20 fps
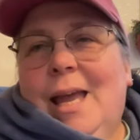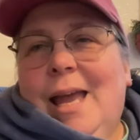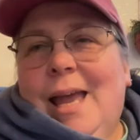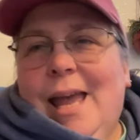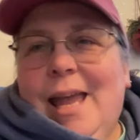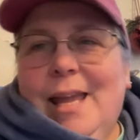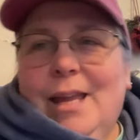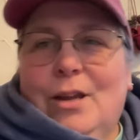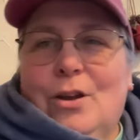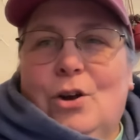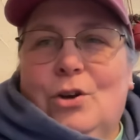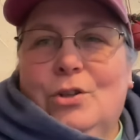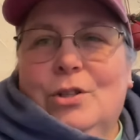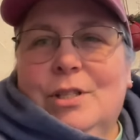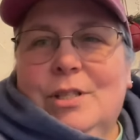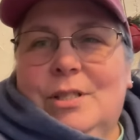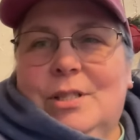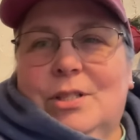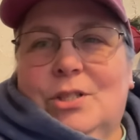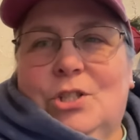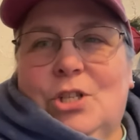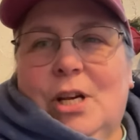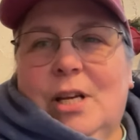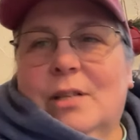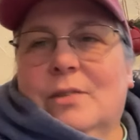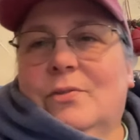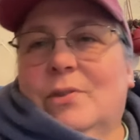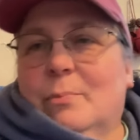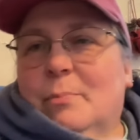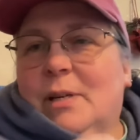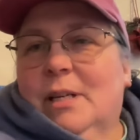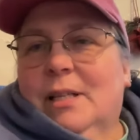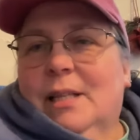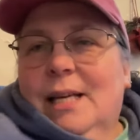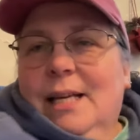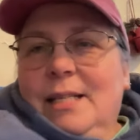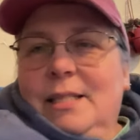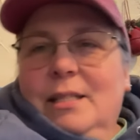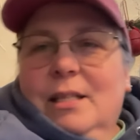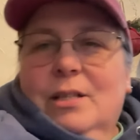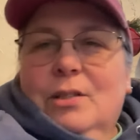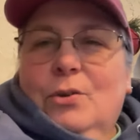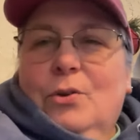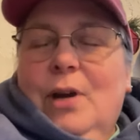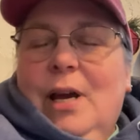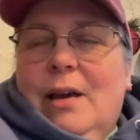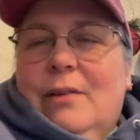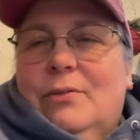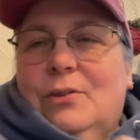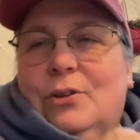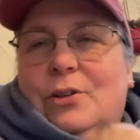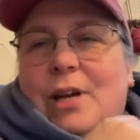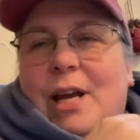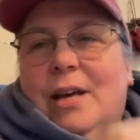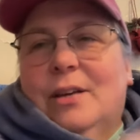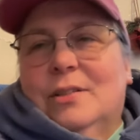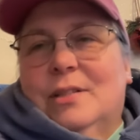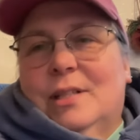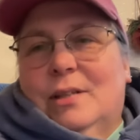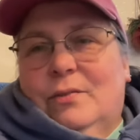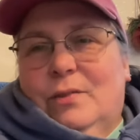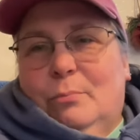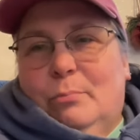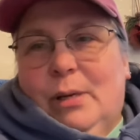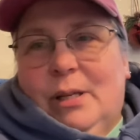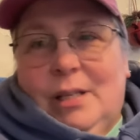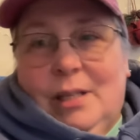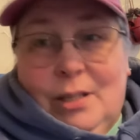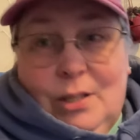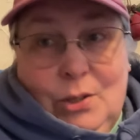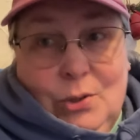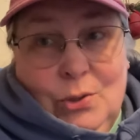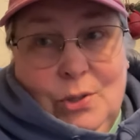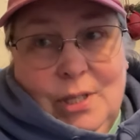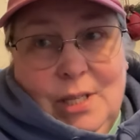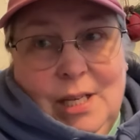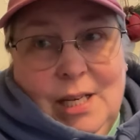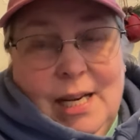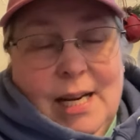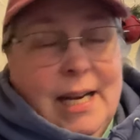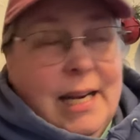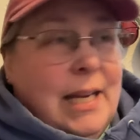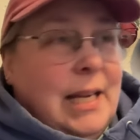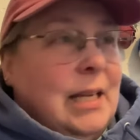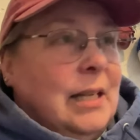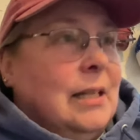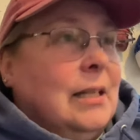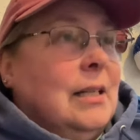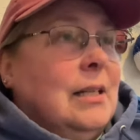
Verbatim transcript: Hey y'all, this is Jan from an Alaskan Crafter. How's everybody doing today?